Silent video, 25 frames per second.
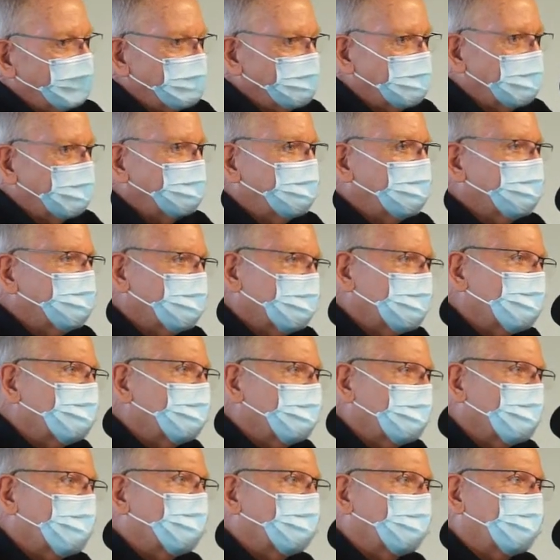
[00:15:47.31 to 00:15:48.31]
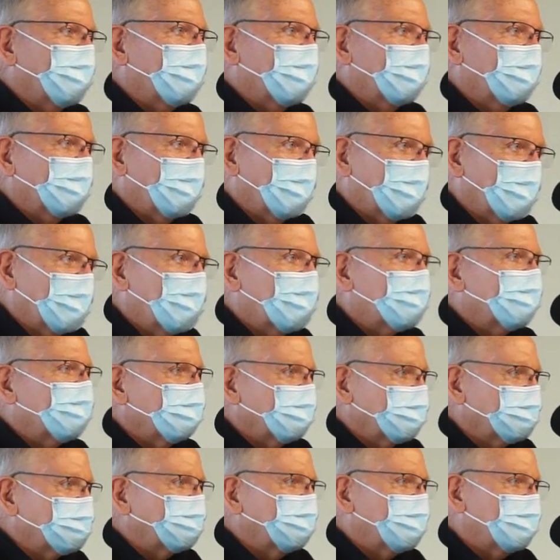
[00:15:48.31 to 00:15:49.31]
So I think we will be able to apply a lot
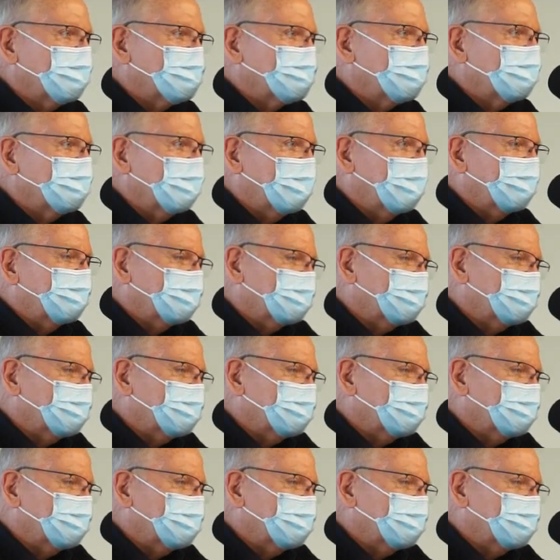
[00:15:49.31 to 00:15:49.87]
of those funds to that,